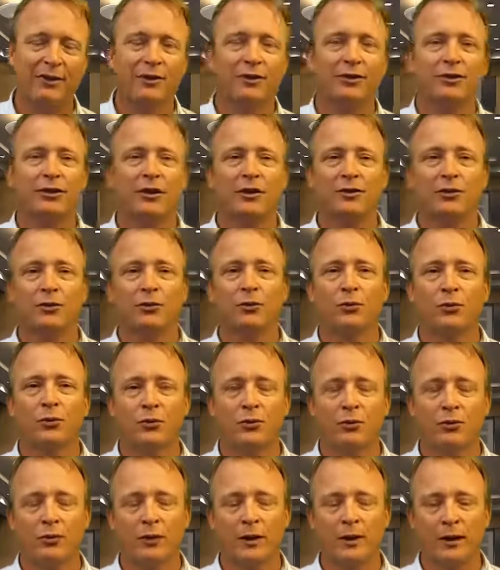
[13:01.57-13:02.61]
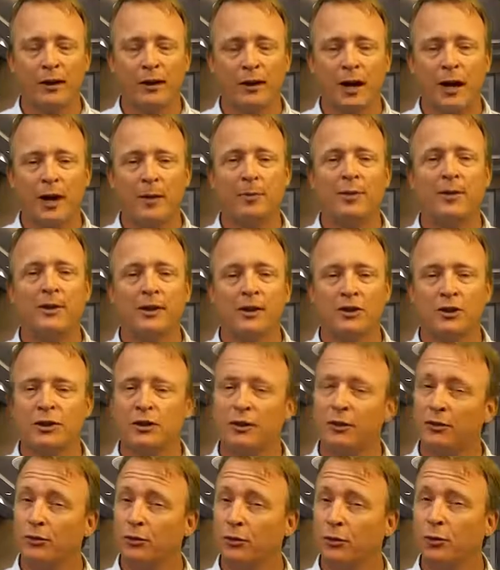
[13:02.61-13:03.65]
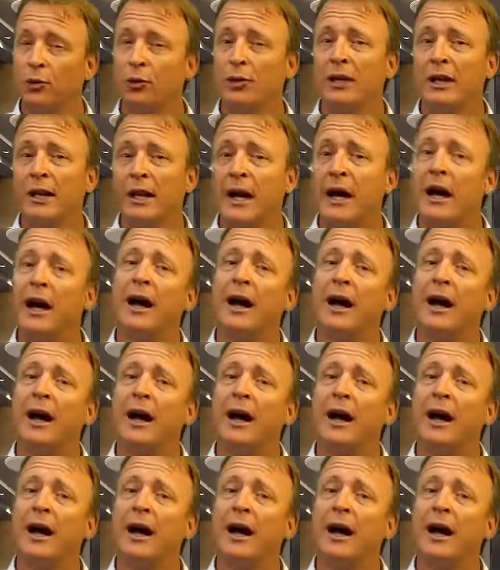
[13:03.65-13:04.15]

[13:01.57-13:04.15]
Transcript: There's just, when the competition is really